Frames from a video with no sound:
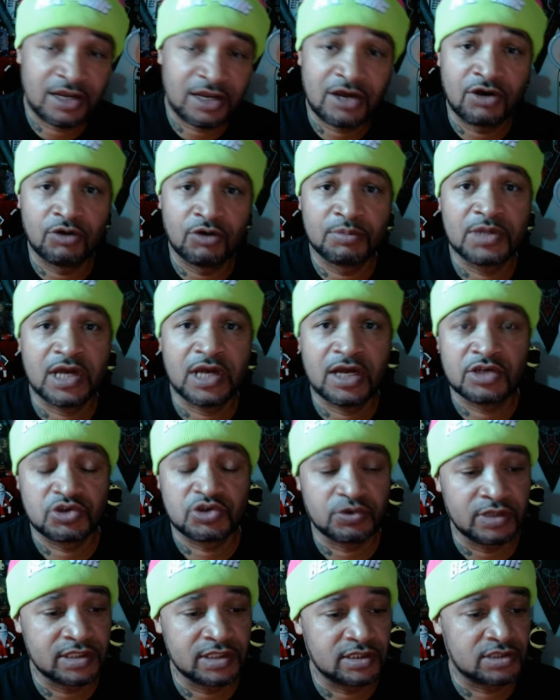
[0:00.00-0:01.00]
i hope y'all
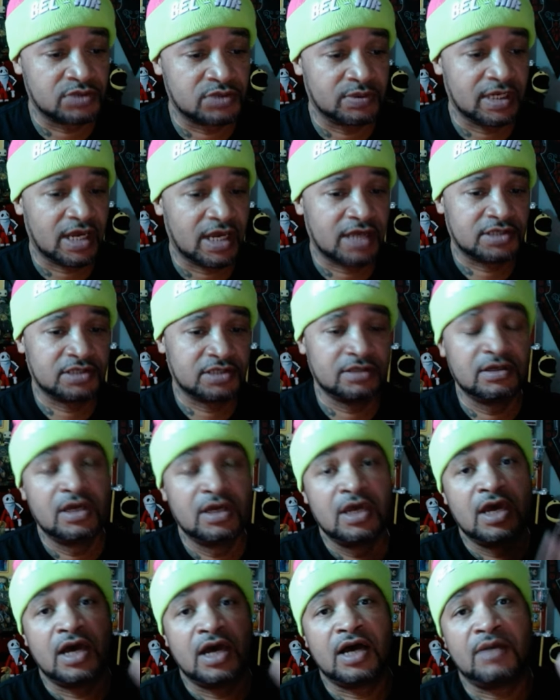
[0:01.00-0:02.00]
enjoyed this reaction
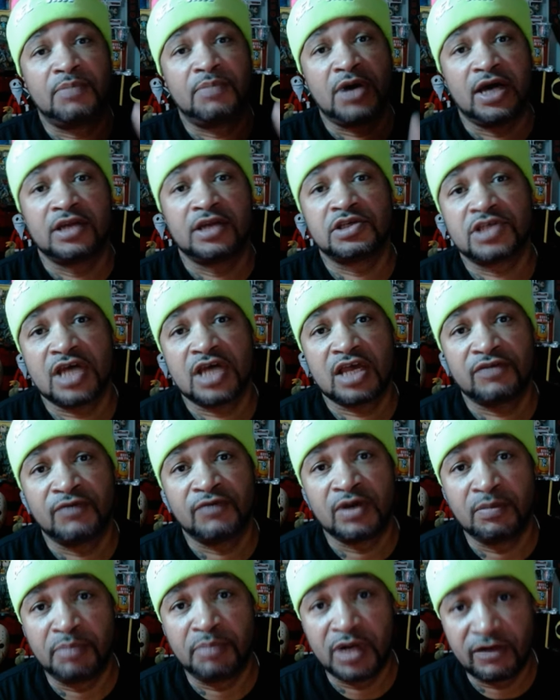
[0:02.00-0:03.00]
i apologize for
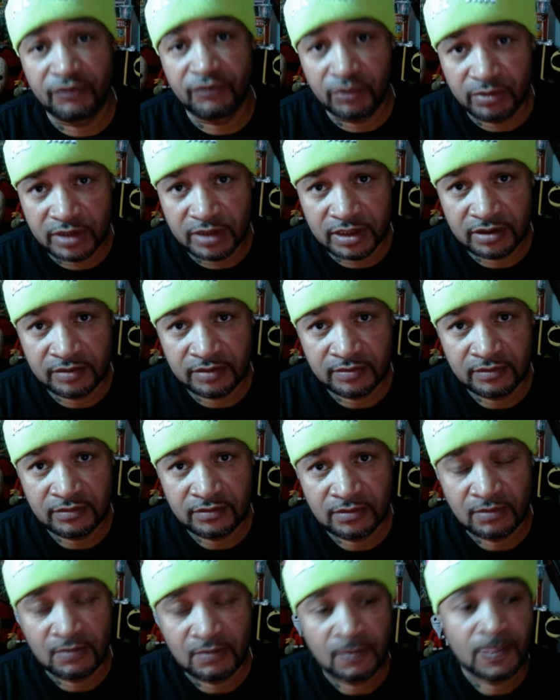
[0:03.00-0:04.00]
the buffering
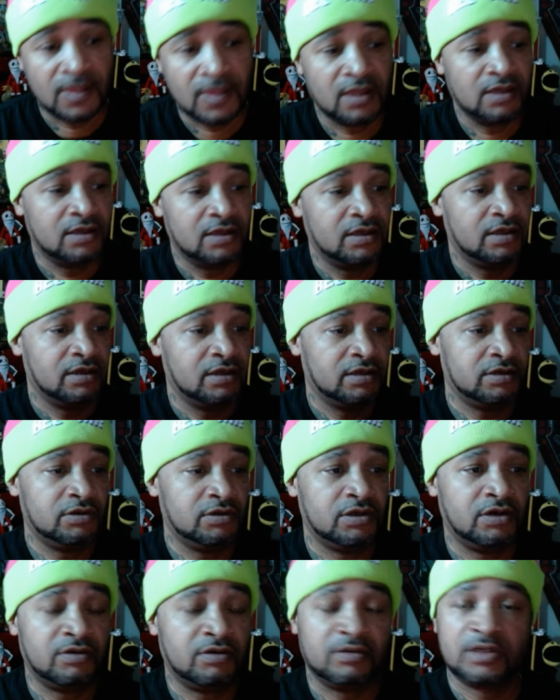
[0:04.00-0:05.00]
you
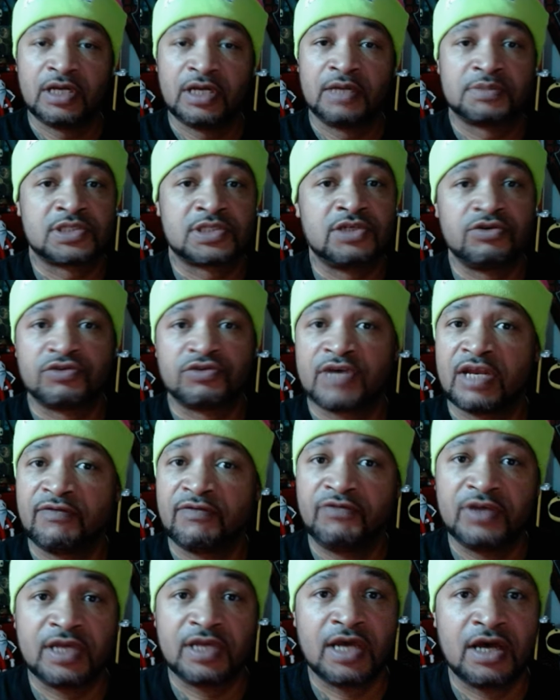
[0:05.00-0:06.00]
know i'm still trying to
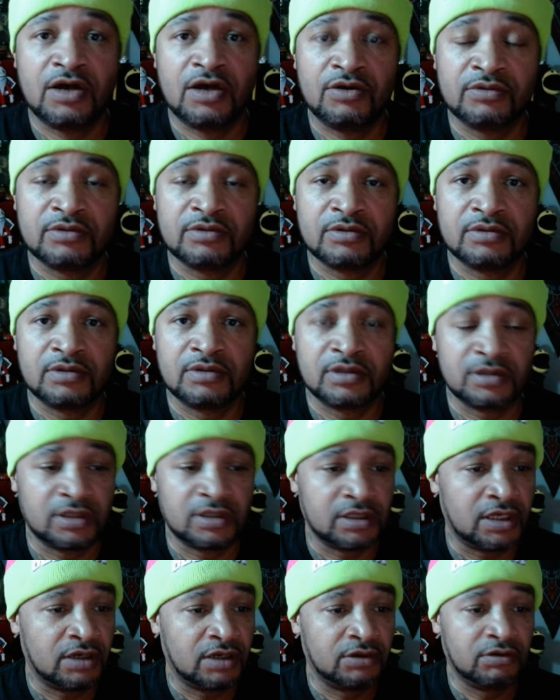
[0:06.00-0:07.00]
figure out
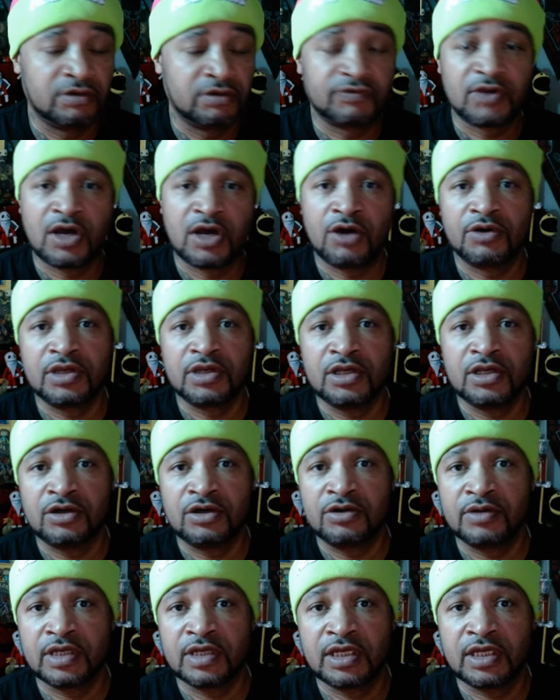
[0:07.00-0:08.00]
I don't know if the
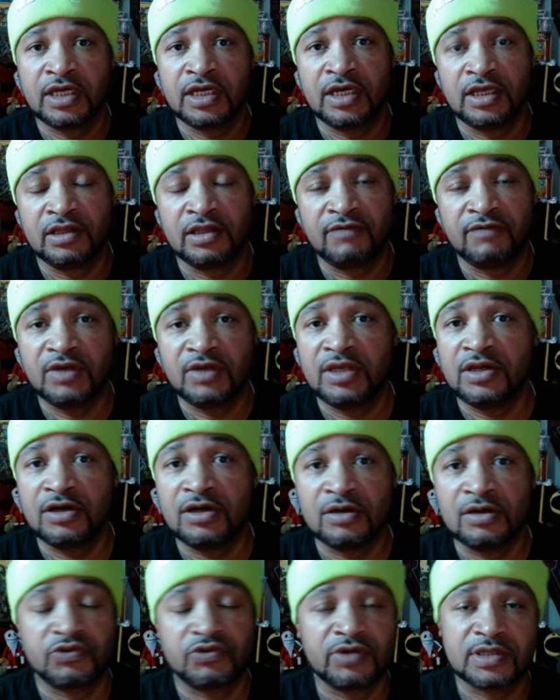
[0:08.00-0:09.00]
audio and the video.
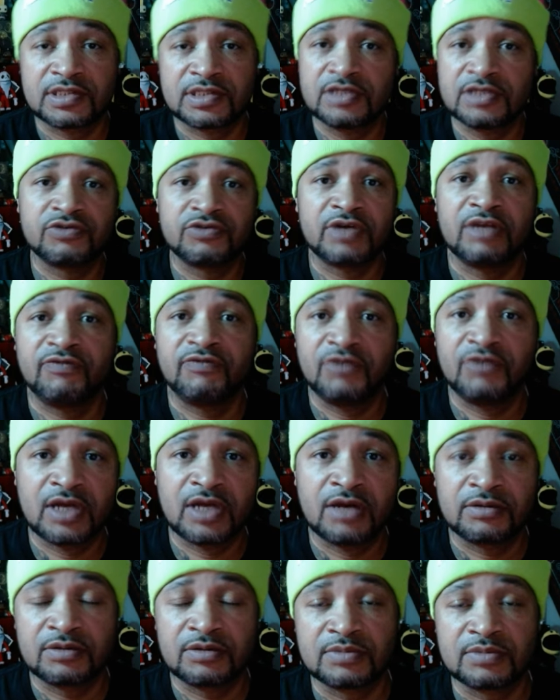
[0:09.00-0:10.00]
I'm trying still trying to figure
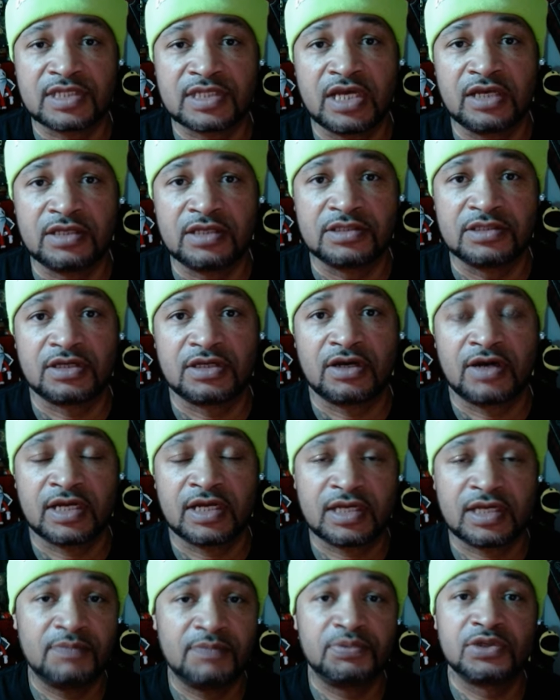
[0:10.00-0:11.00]
out them settings, y'all. I
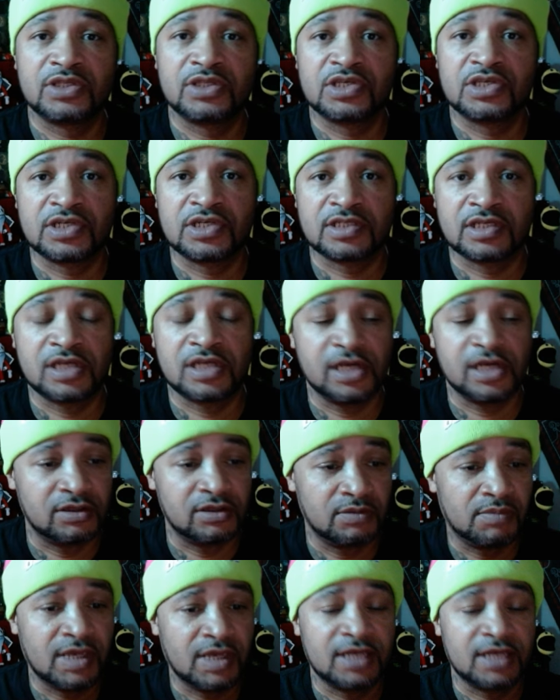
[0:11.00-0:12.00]
can't put the shit together to
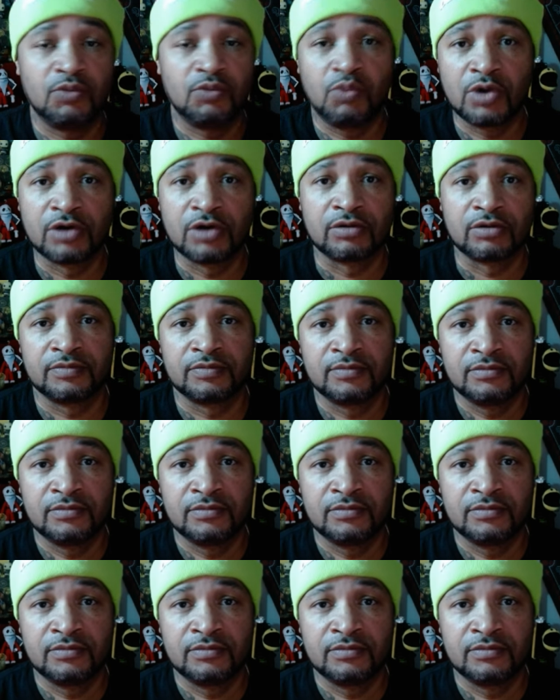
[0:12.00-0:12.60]
make it work.